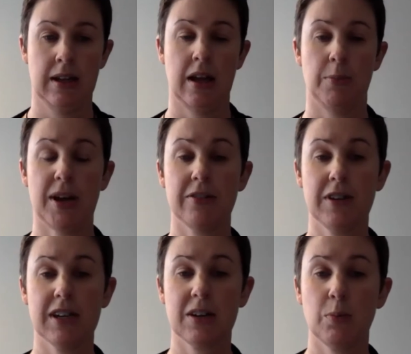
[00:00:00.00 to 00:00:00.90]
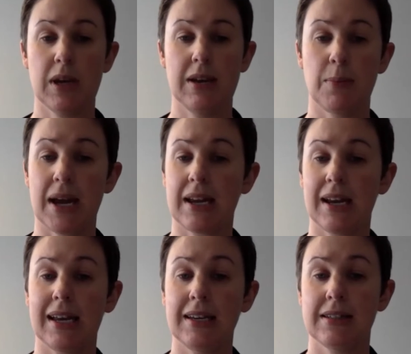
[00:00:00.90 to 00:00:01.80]
A benefit can be making
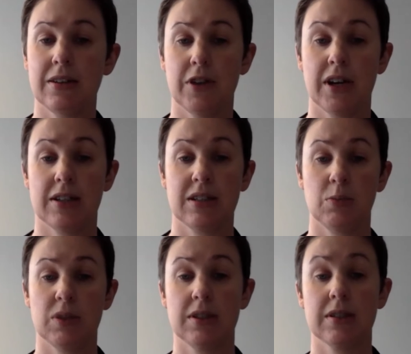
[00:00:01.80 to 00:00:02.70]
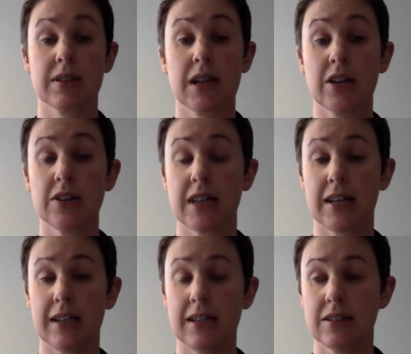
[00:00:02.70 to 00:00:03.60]
it easier for customers to disclose their
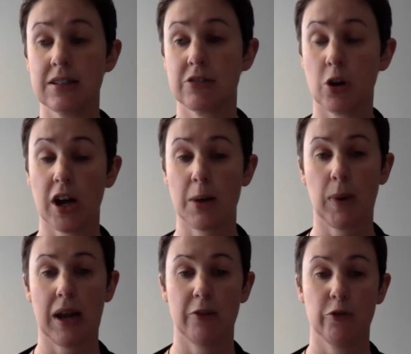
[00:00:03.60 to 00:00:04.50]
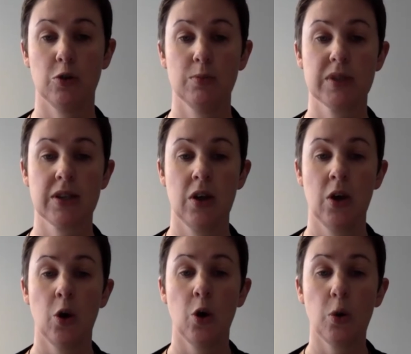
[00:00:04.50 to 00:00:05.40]
needs through online platforms,
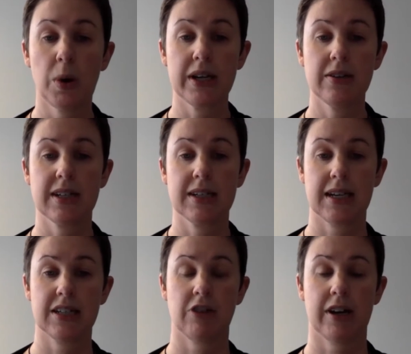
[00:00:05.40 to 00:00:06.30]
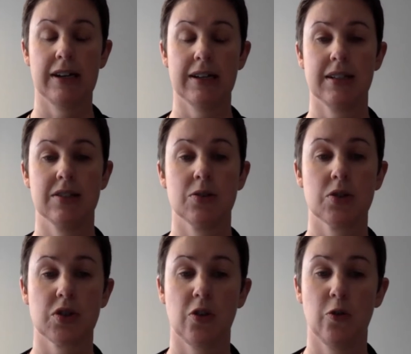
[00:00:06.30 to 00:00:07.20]
or by using data analytics or
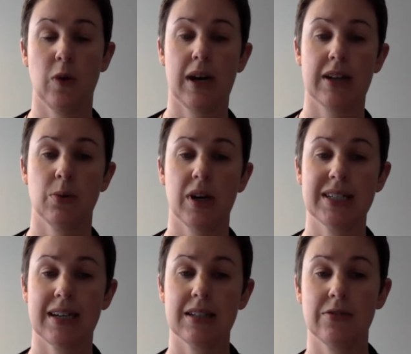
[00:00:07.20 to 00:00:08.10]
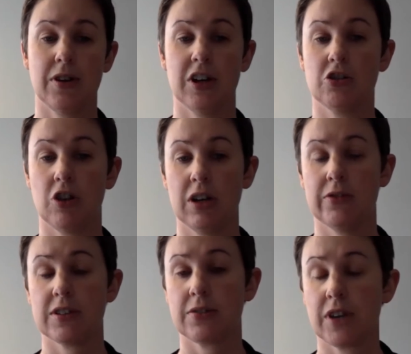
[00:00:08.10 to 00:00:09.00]
software to identify
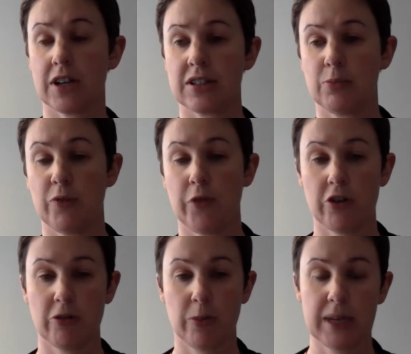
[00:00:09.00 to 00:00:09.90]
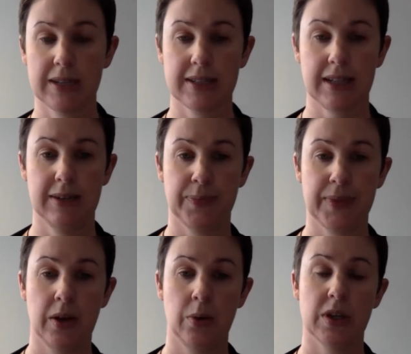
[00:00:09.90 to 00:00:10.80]
drivers of customer vulnerability,
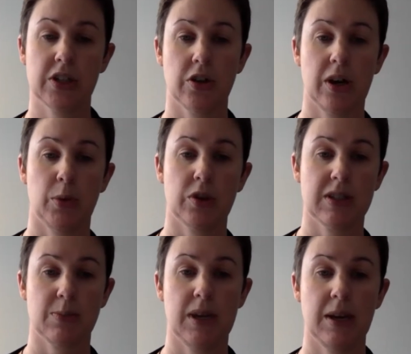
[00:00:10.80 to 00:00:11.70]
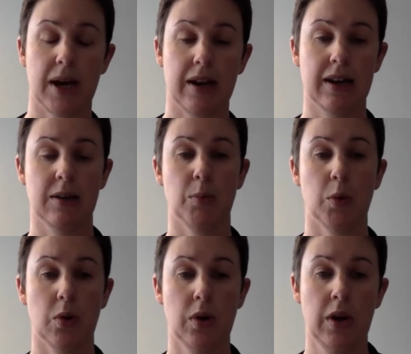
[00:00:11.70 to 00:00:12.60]
which I'll come on to speak about a little more.